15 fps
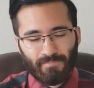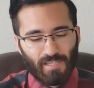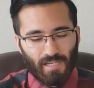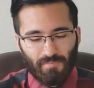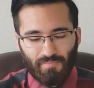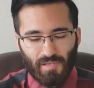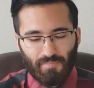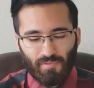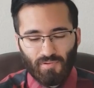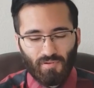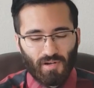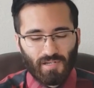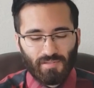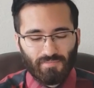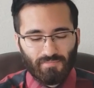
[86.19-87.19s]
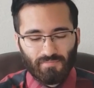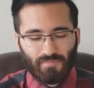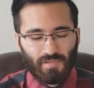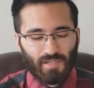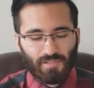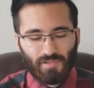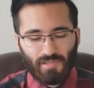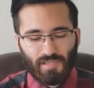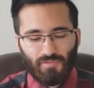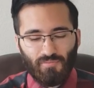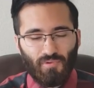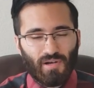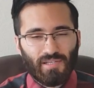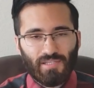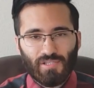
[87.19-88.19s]
There's only
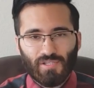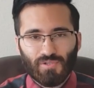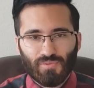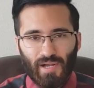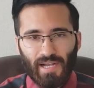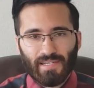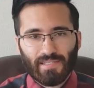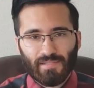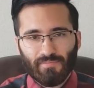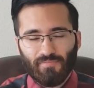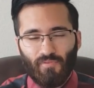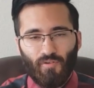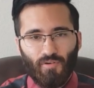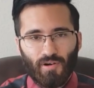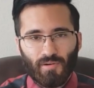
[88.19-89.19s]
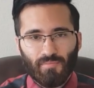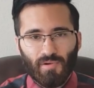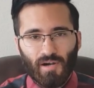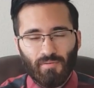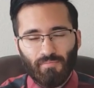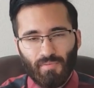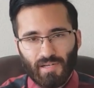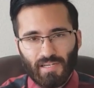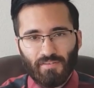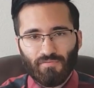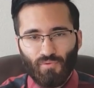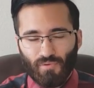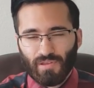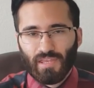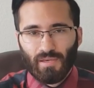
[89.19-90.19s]
one direct form of money
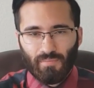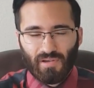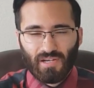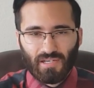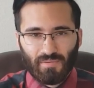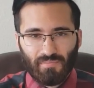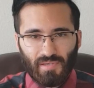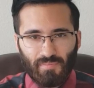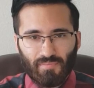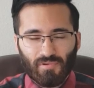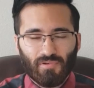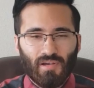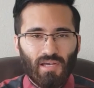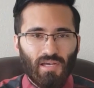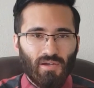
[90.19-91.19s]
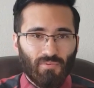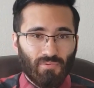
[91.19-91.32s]
for the American people,